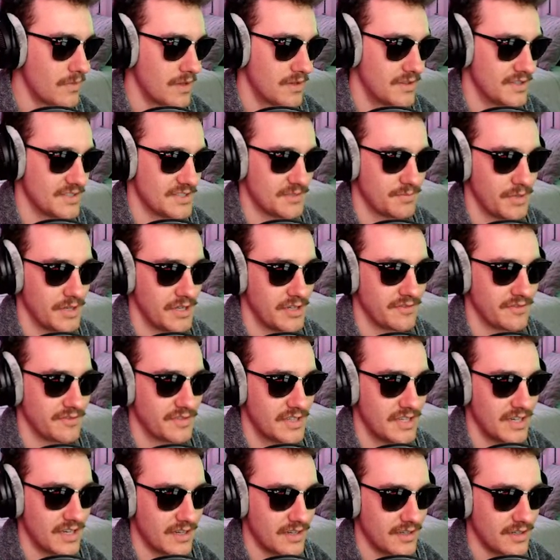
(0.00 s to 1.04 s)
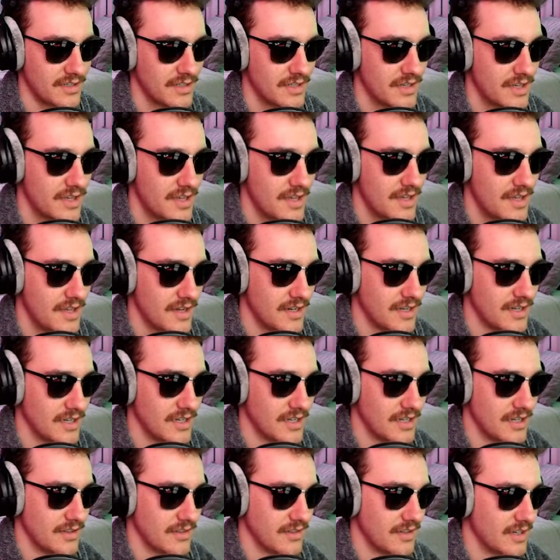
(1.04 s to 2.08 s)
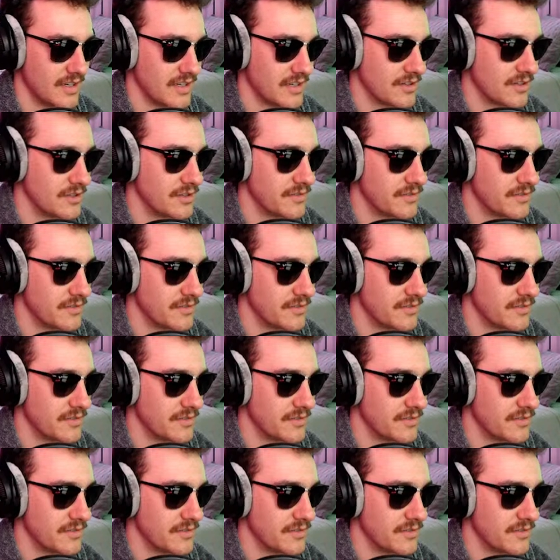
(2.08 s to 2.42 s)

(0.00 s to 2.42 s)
This is made of kick, like